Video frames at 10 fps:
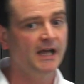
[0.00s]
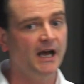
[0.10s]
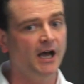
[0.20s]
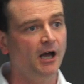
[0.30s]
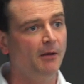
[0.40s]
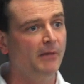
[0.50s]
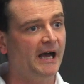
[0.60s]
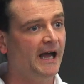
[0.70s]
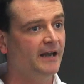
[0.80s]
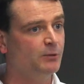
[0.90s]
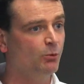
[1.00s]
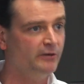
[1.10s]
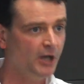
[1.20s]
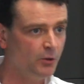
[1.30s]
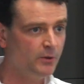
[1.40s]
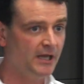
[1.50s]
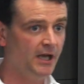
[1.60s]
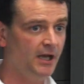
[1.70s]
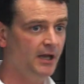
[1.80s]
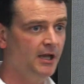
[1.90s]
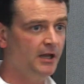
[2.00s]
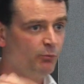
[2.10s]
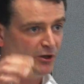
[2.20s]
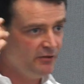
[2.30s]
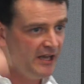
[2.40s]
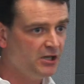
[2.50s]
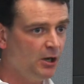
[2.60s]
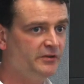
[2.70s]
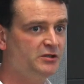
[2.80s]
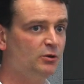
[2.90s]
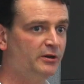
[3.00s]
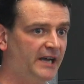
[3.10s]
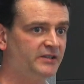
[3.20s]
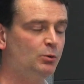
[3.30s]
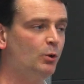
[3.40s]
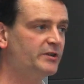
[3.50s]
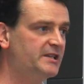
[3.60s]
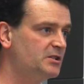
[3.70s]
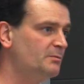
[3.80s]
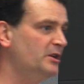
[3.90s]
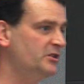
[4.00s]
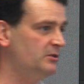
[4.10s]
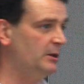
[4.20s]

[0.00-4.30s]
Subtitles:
and it will know when you then go to do your next quarterly submission,